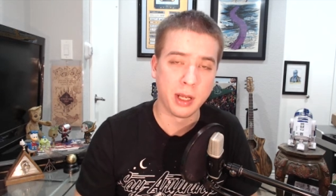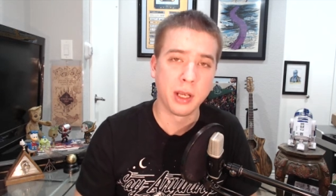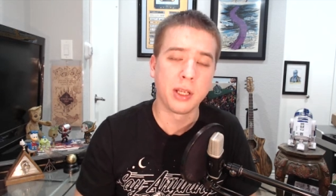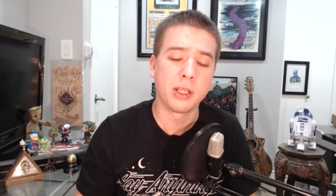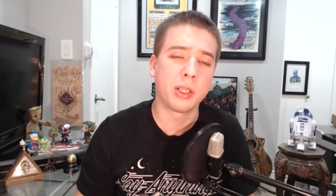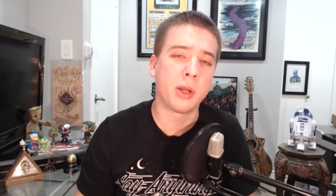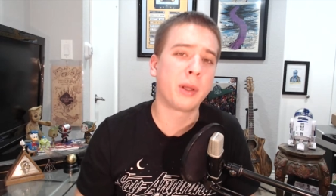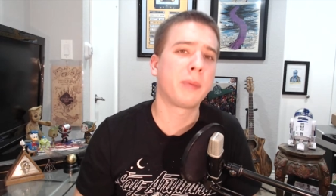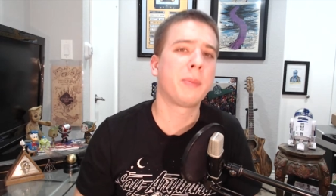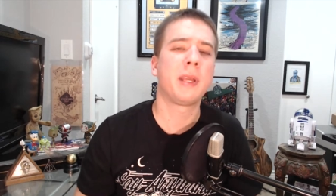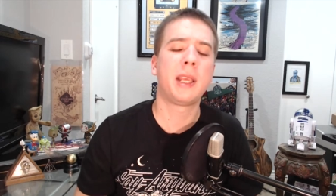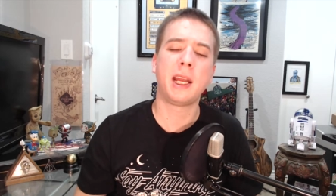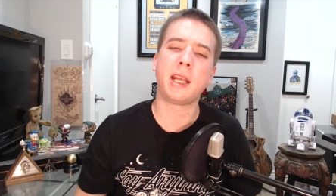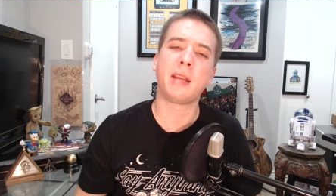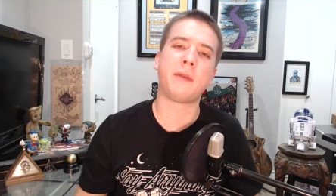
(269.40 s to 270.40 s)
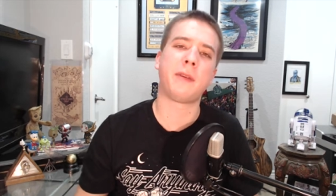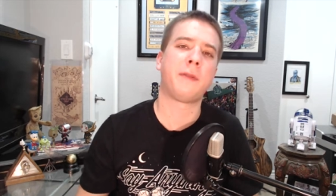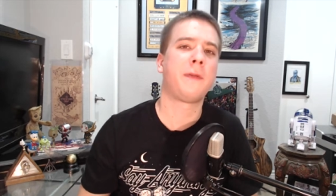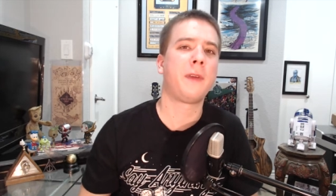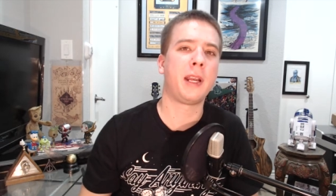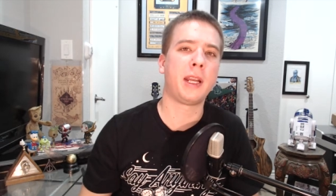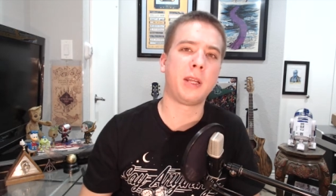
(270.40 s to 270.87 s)
So at the beginning of
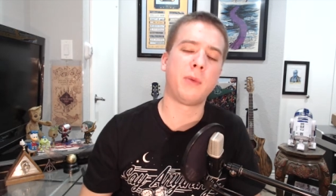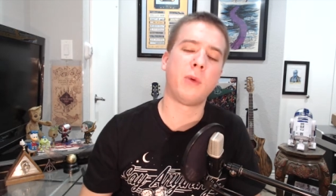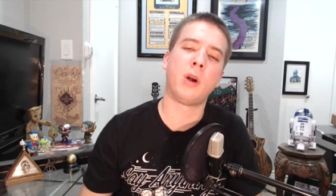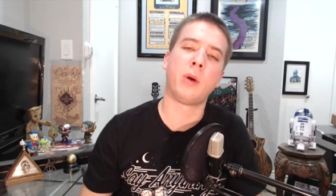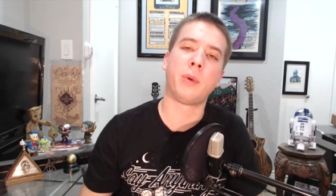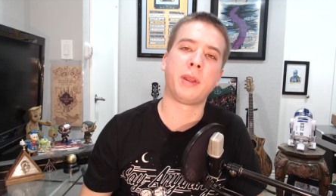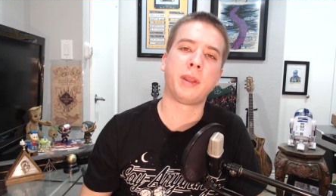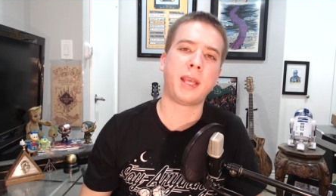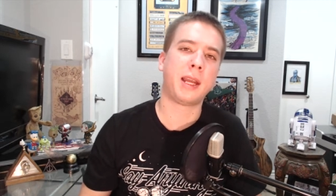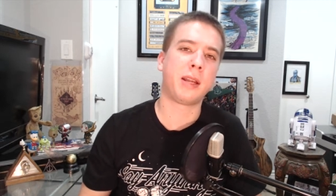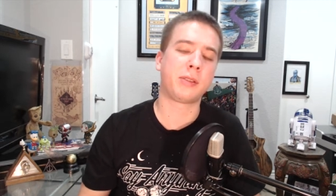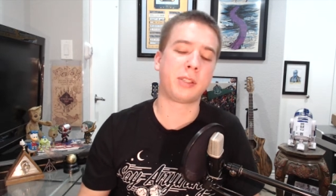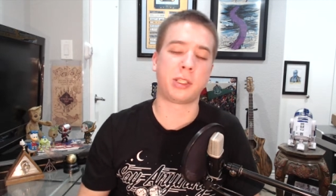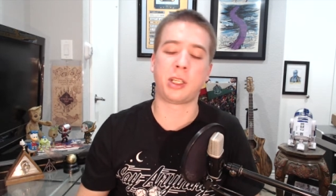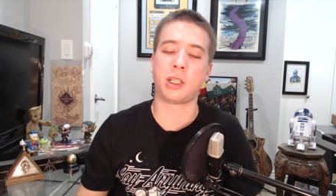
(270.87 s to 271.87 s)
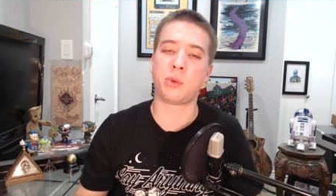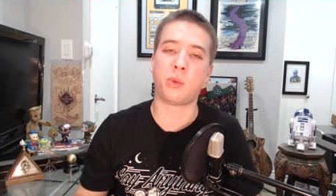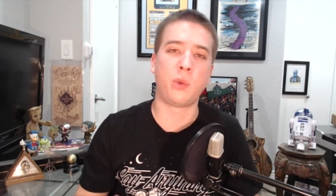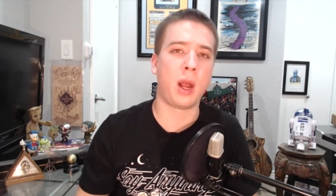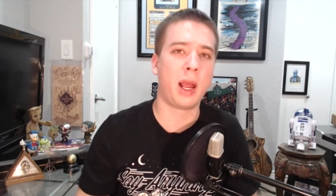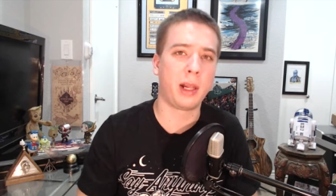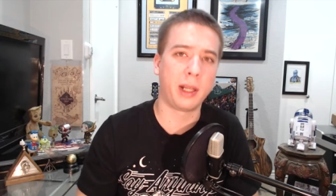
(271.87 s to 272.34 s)
Infinity War, when Thanos is just
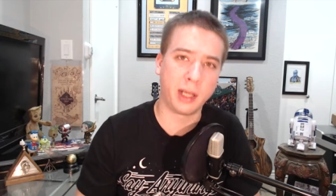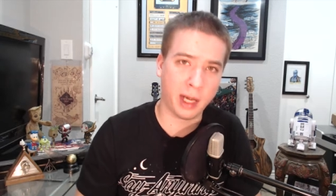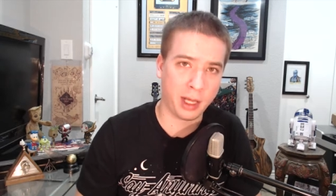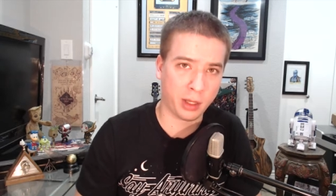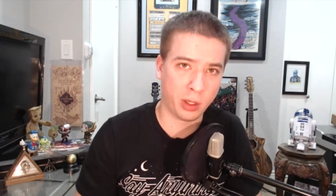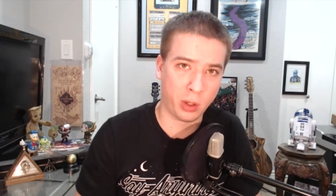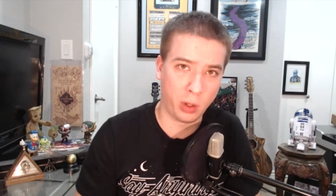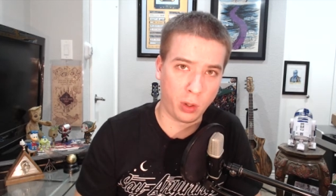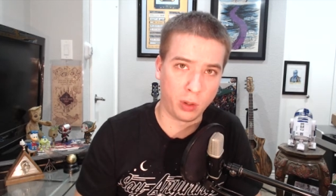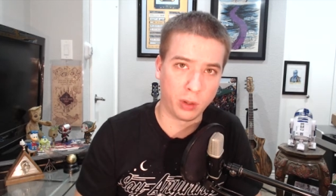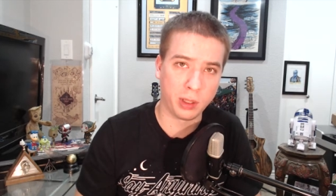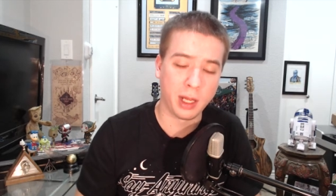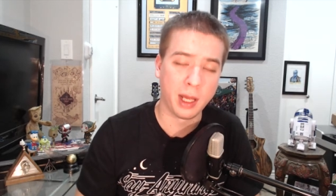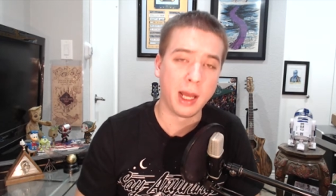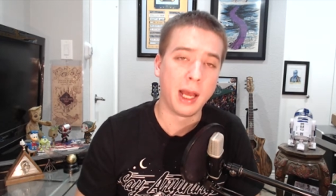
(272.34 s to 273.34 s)
wailing on the Hulk,